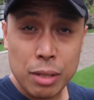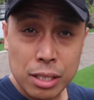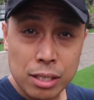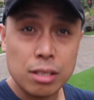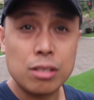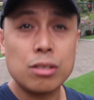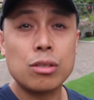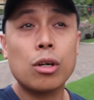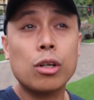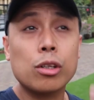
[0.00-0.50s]

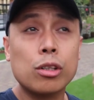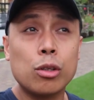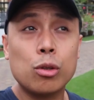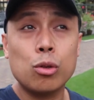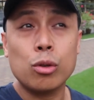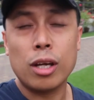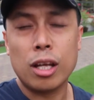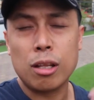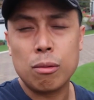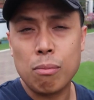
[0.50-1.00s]
business
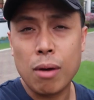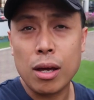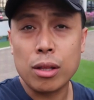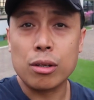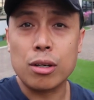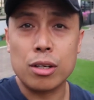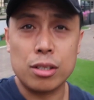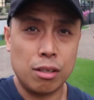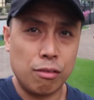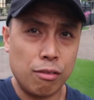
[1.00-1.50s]
started to get
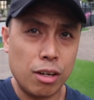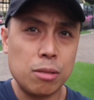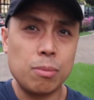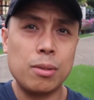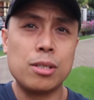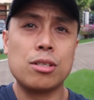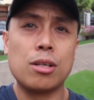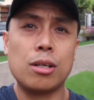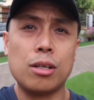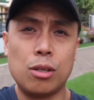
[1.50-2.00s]
better, as
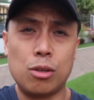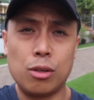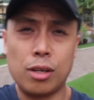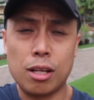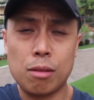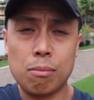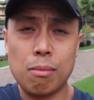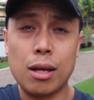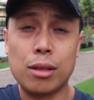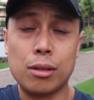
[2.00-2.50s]
investment started to
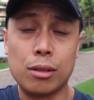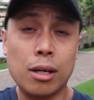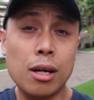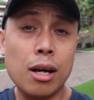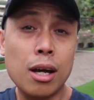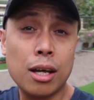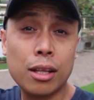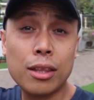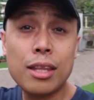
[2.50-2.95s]
get better,